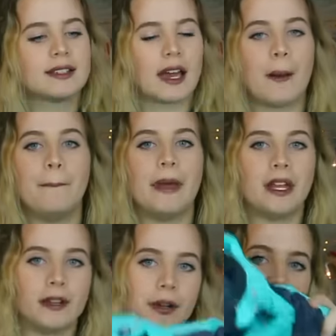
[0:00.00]
It's like a
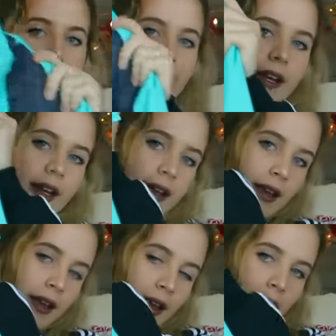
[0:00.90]
mint green
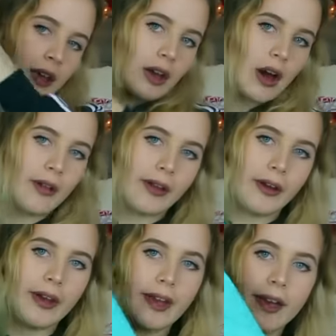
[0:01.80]

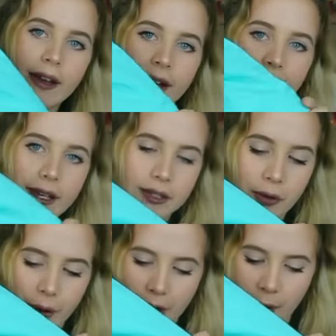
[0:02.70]
color and it has
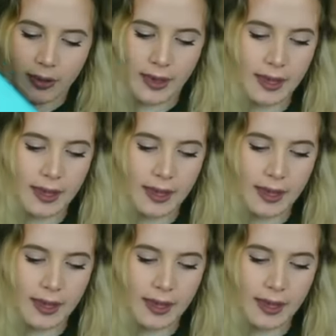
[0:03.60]
gray with